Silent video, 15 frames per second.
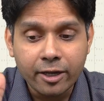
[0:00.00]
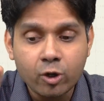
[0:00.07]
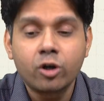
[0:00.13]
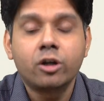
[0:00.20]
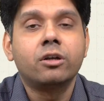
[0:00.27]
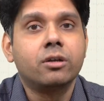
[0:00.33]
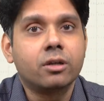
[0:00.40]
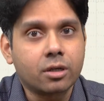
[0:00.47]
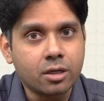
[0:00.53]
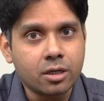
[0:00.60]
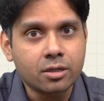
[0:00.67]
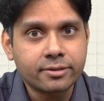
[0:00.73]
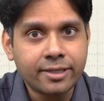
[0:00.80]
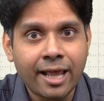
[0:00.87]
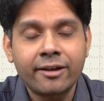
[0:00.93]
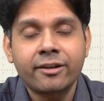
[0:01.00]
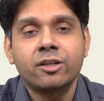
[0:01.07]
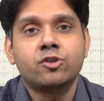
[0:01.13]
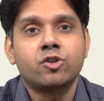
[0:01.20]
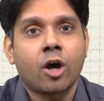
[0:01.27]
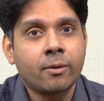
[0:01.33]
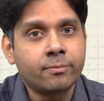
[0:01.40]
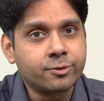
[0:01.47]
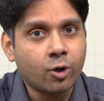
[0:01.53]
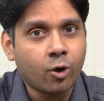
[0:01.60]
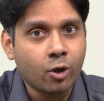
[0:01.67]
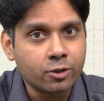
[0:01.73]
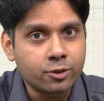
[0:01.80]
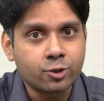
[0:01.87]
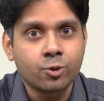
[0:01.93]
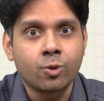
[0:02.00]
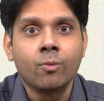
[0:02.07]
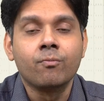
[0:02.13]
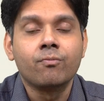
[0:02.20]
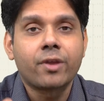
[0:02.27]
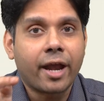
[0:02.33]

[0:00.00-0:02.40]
good salary jobs also,